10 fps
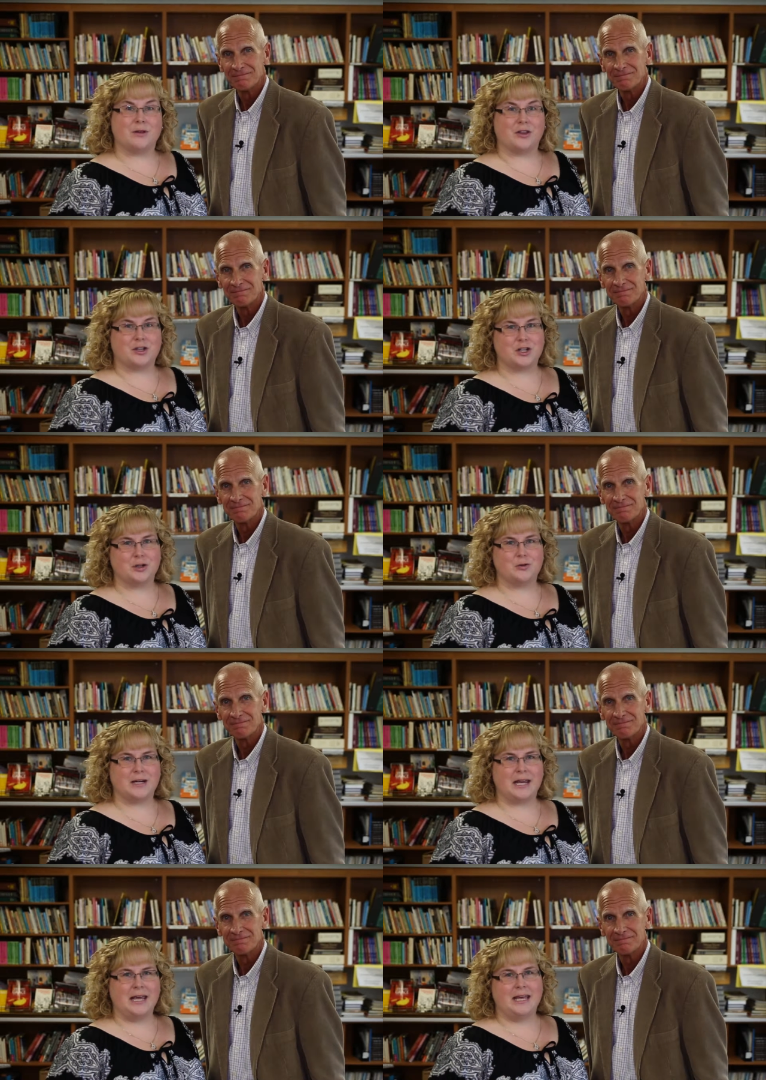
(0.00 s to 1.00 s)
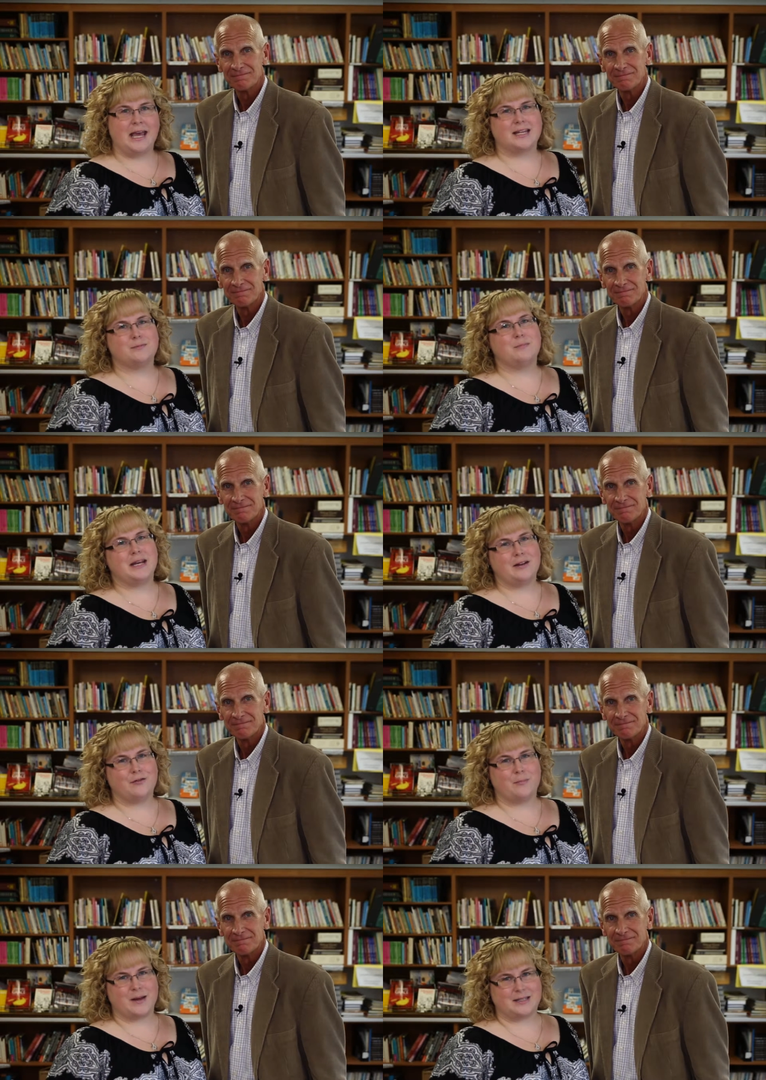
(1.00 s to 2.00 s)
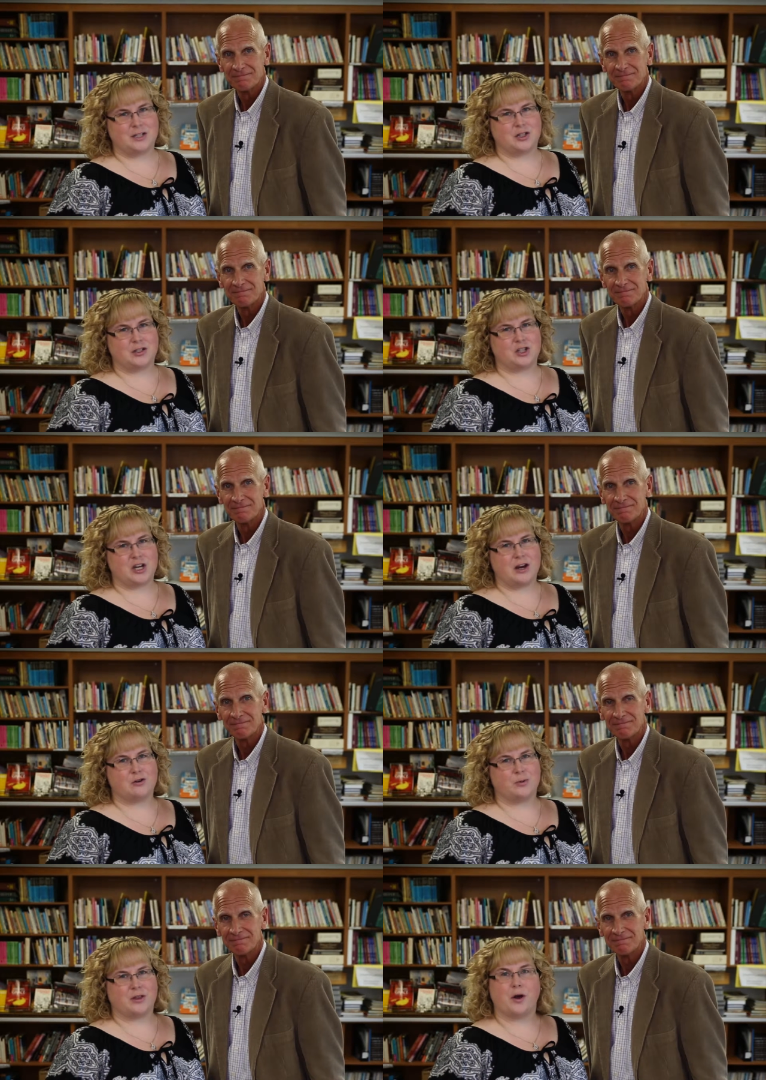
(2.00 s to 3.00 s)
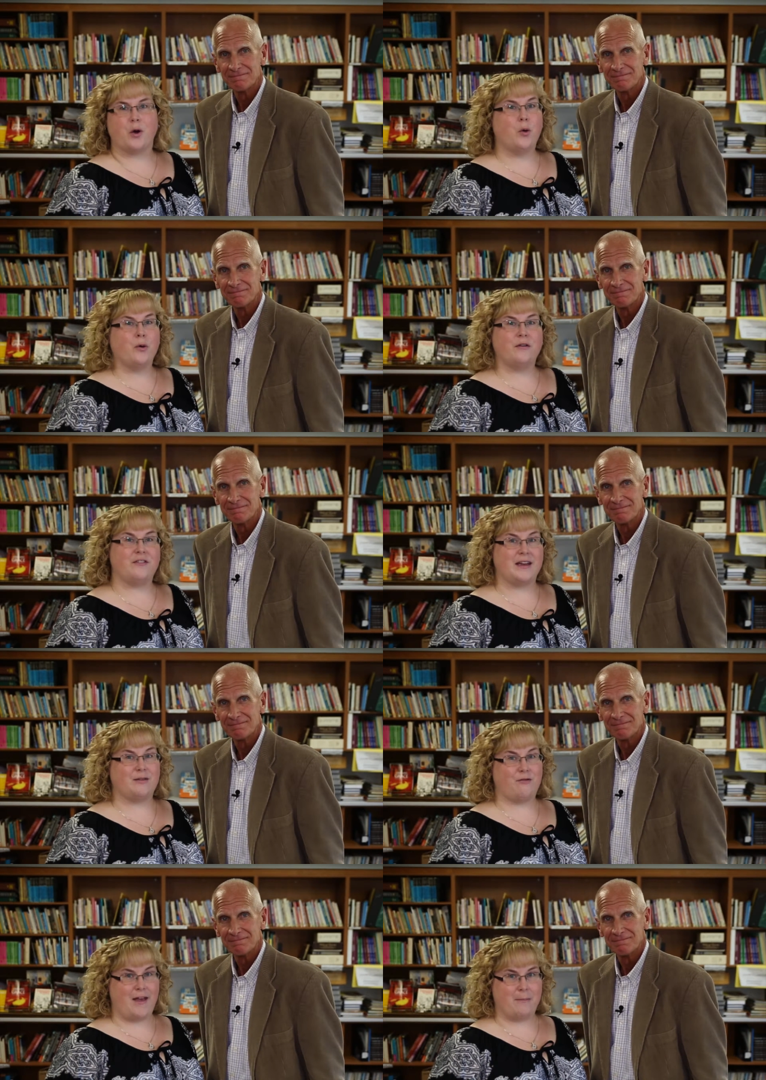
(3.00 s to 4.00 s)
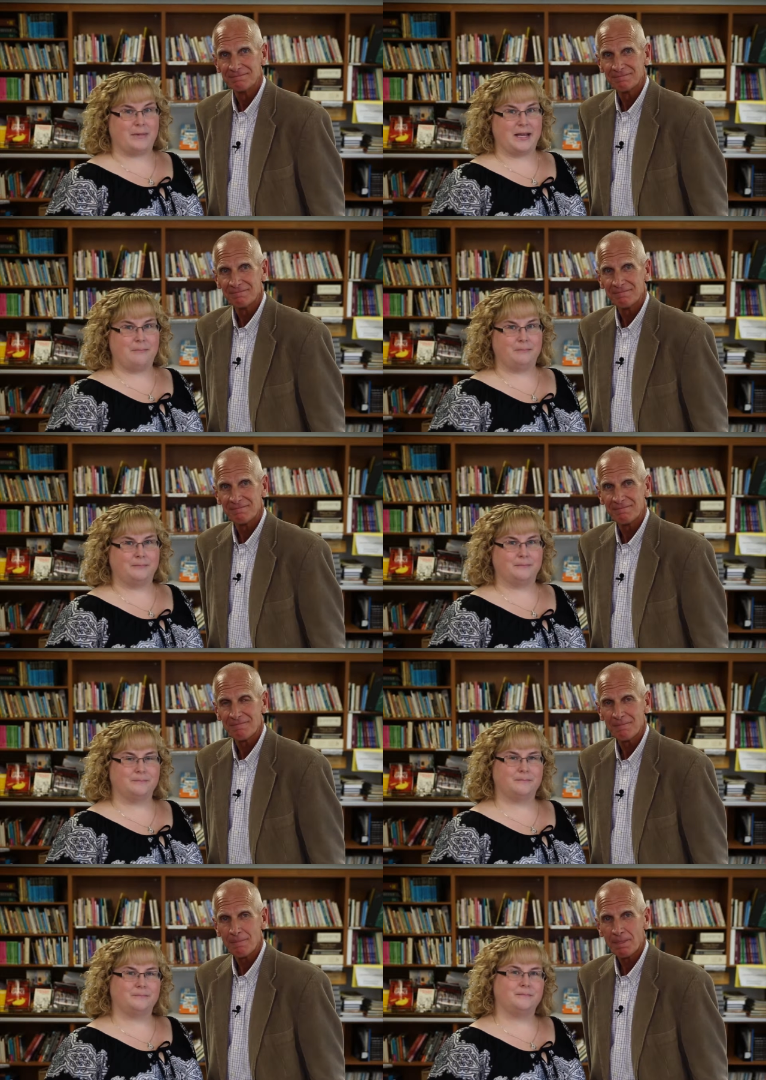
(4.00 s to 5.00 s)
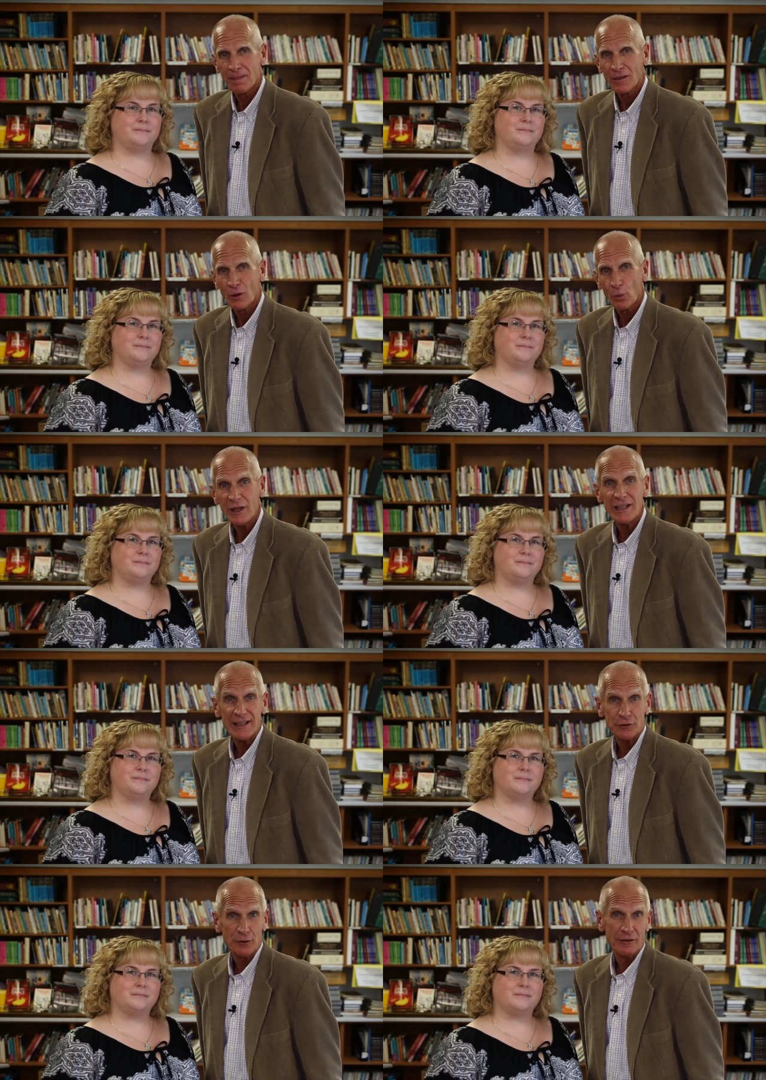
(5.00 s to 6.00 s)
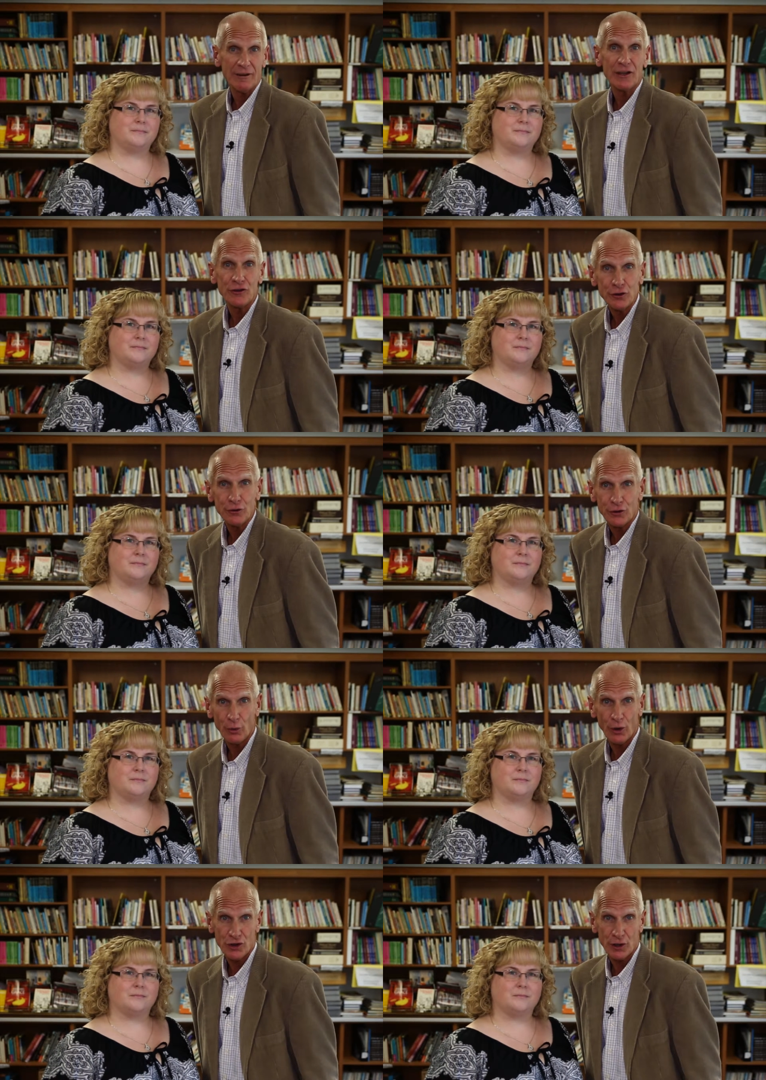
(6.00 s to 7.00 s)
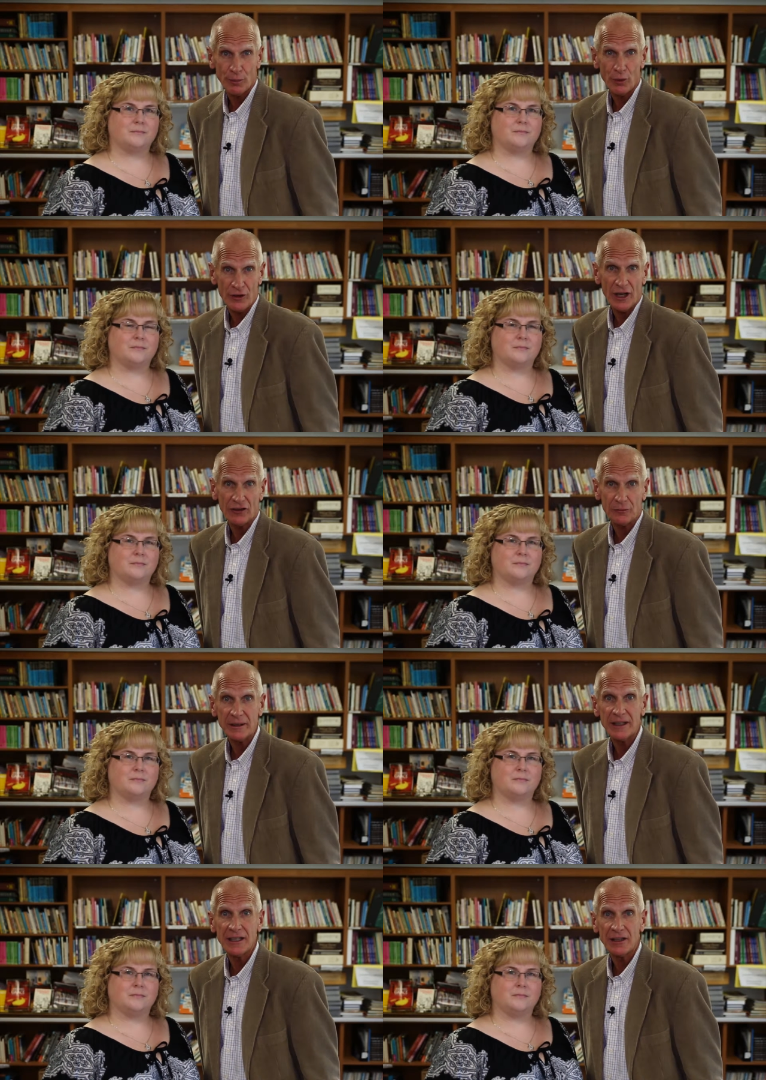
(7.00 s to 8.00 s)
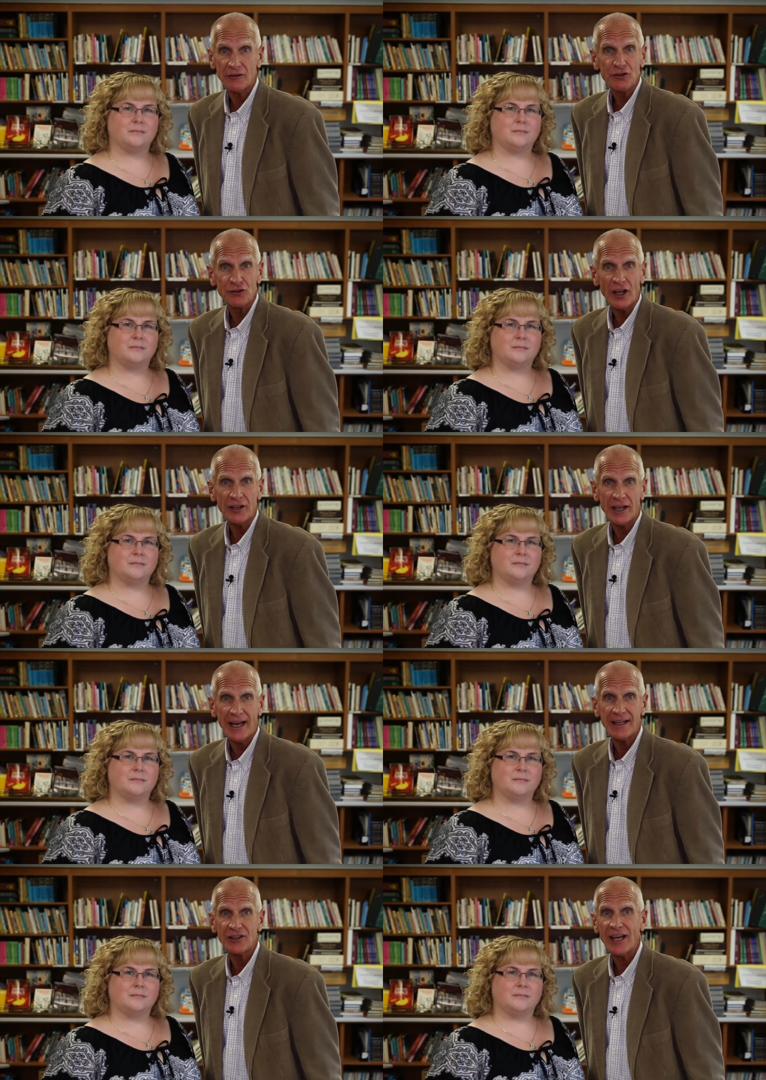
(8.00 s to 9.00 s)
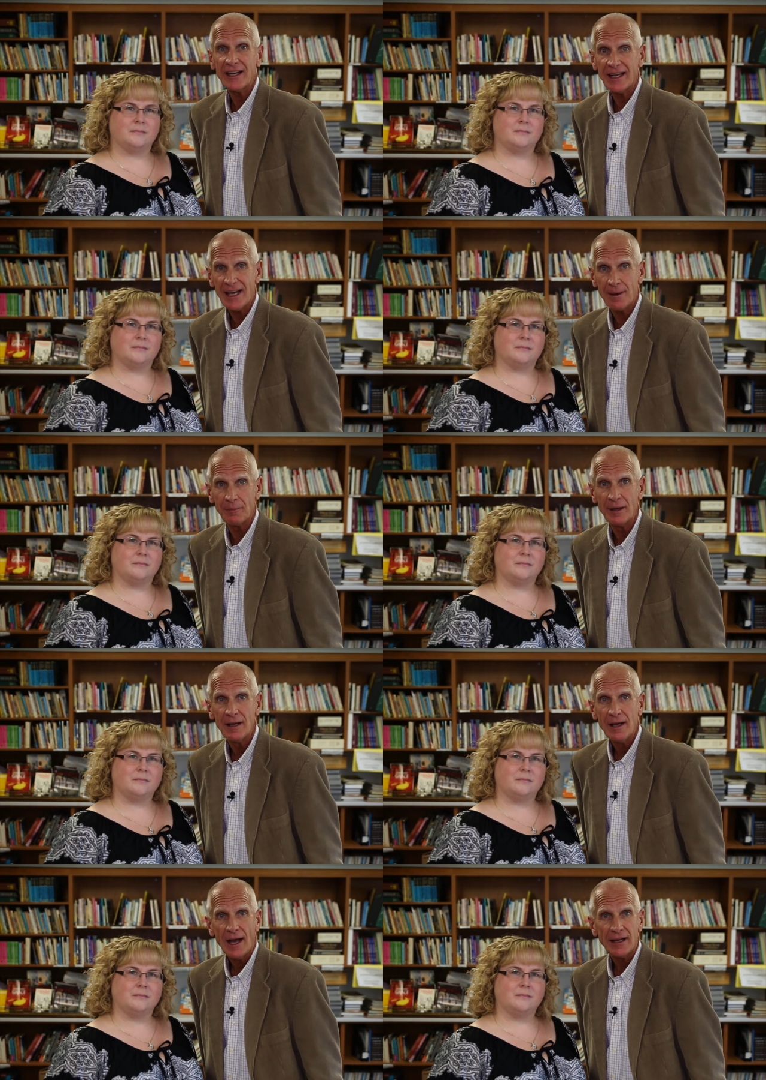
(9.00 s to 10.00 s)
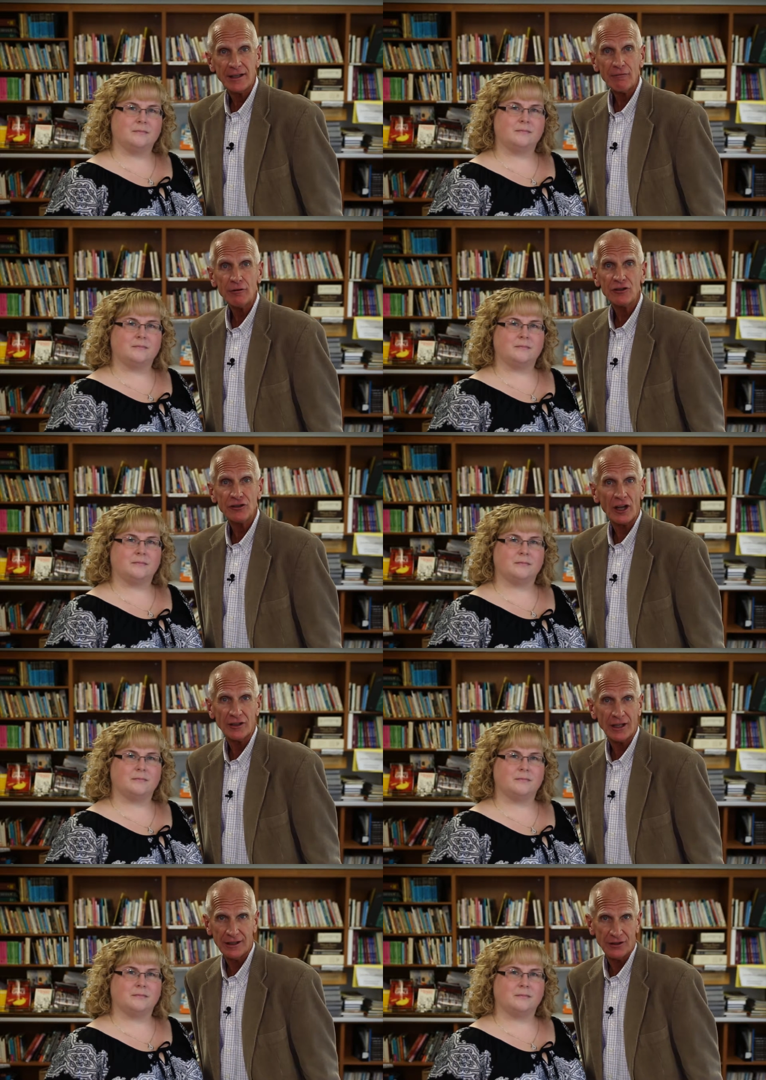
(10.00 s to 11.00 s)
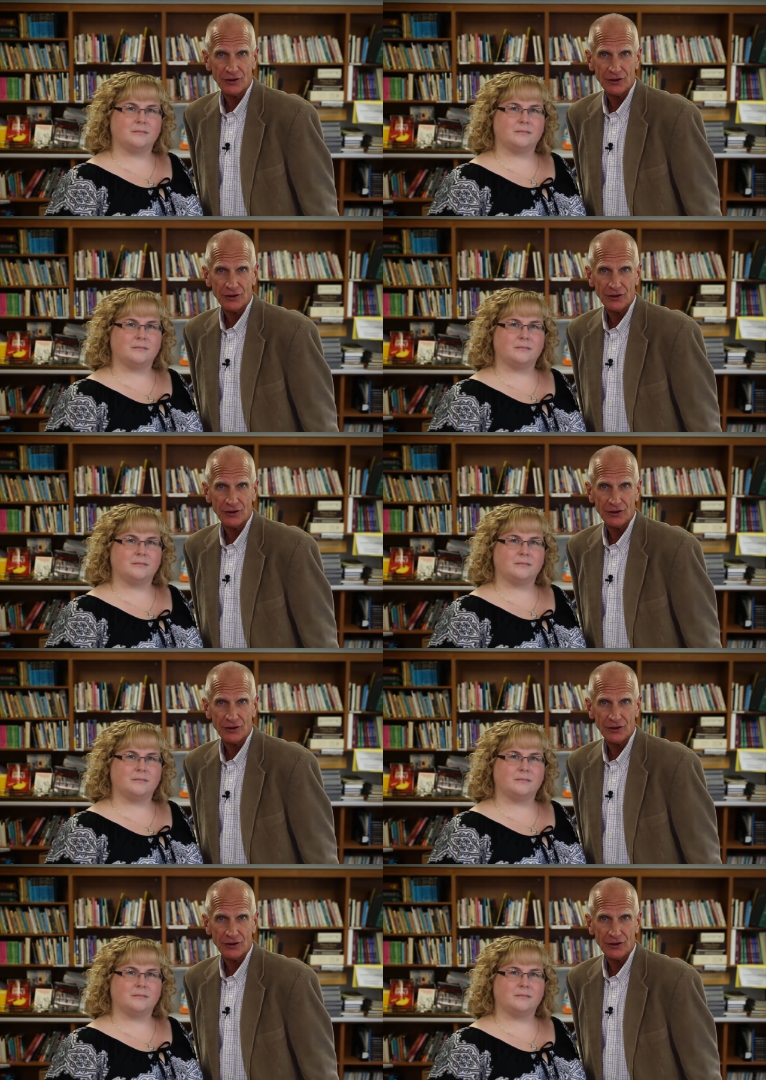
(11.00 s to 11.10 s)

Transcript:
Speaker 1: with the children, and meaningful messages shared with our whole faith family.
Speaker 2: We'd like to invite you to worship with us beginning this Sunday at 10 a.m. and every Sunday in